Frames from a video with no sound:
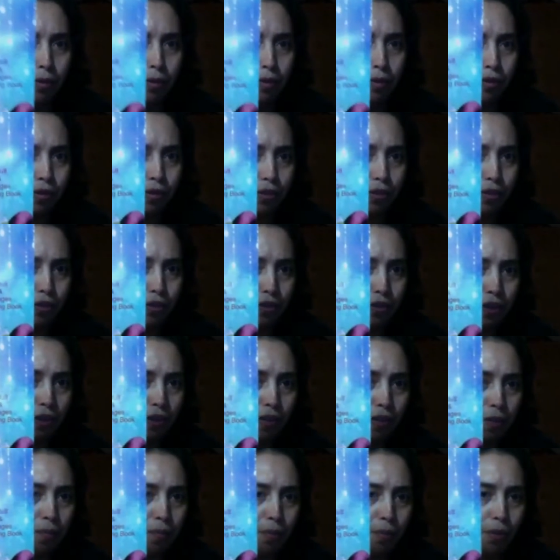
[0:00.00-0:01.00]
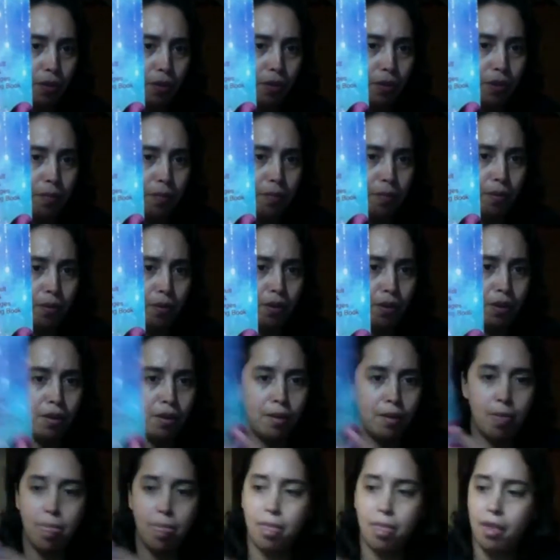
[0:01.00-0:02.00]
This is a Sherry Baldy book.
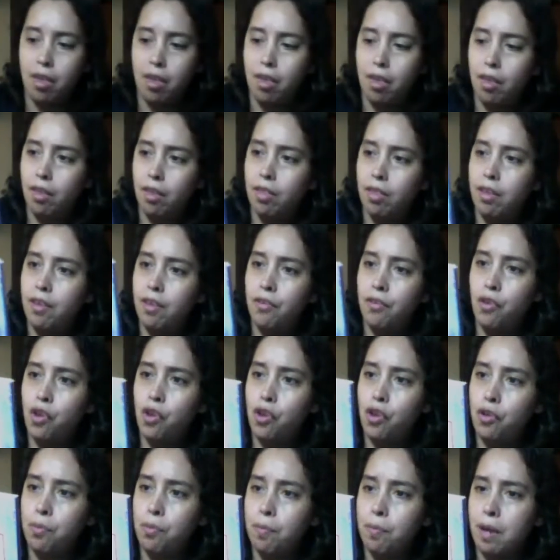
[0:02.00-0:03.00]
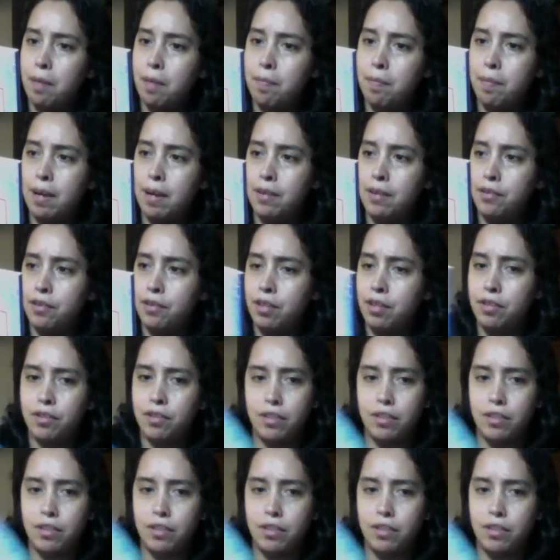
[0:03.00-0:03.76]
This is My Bestie's